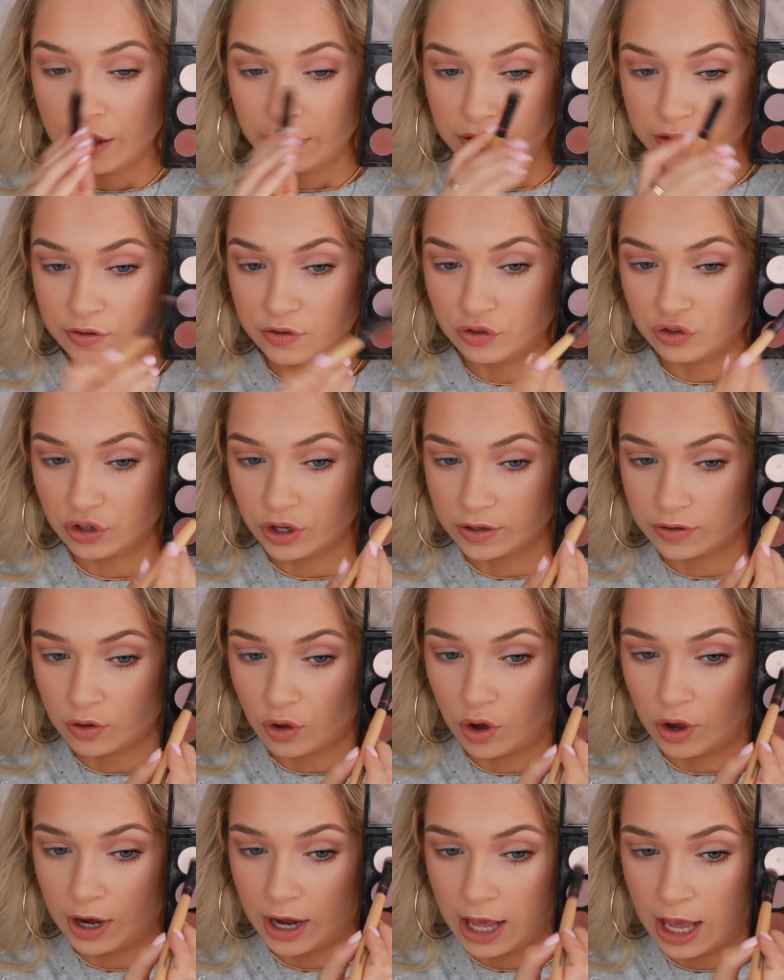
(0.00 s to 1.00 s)
This is just
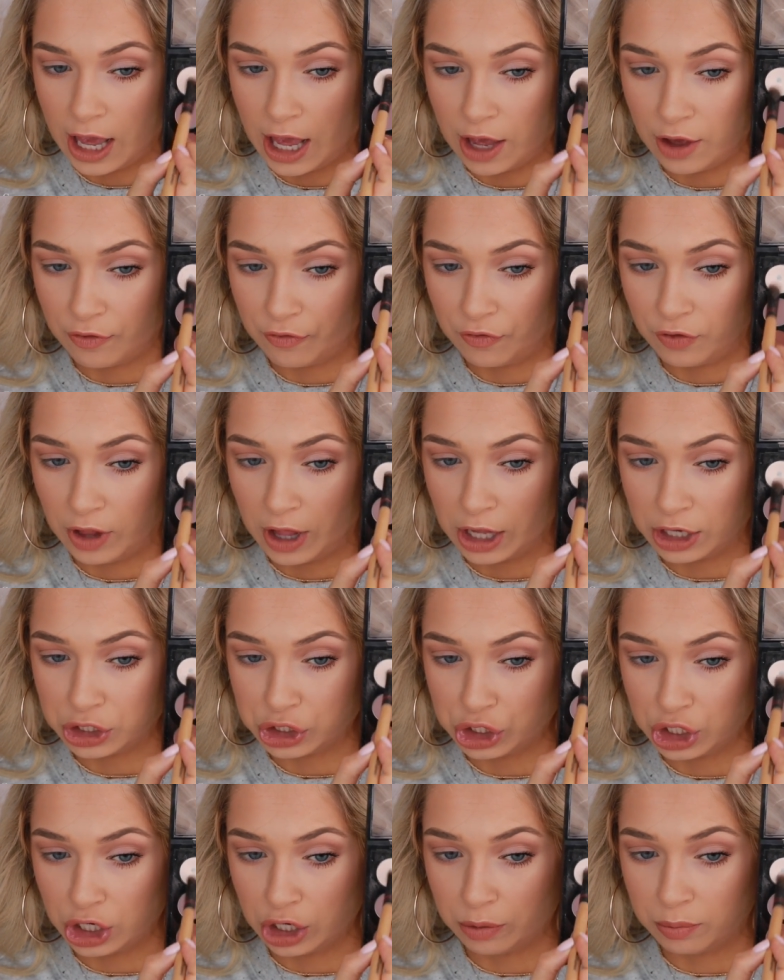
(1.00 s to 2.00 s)
on a flat
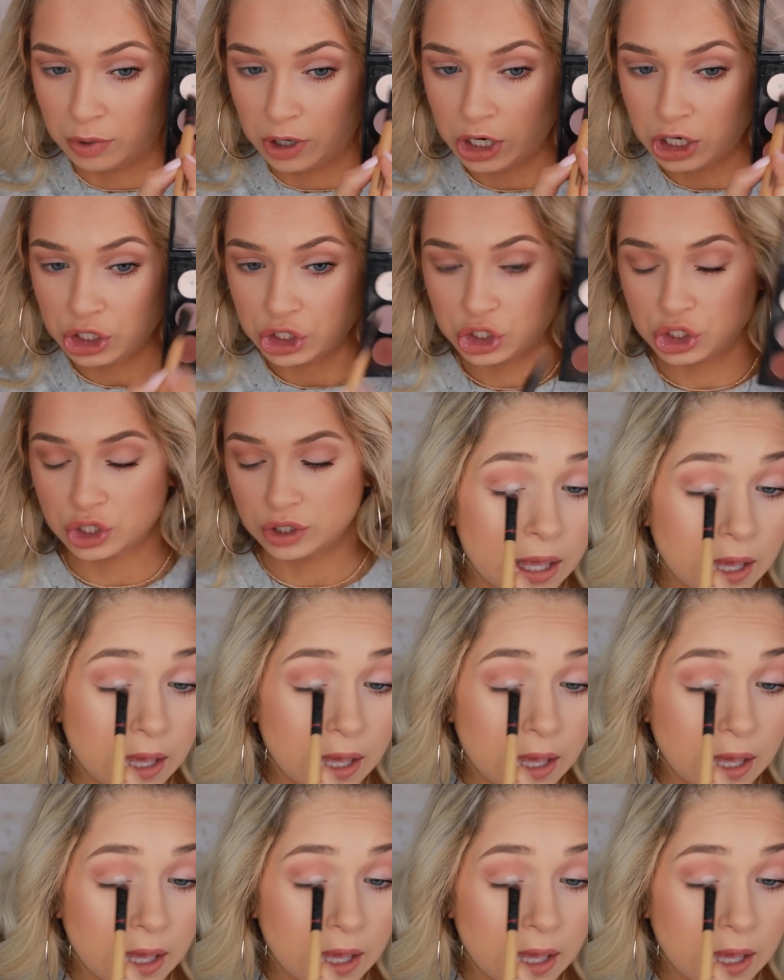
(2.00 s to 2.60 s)
shader brush,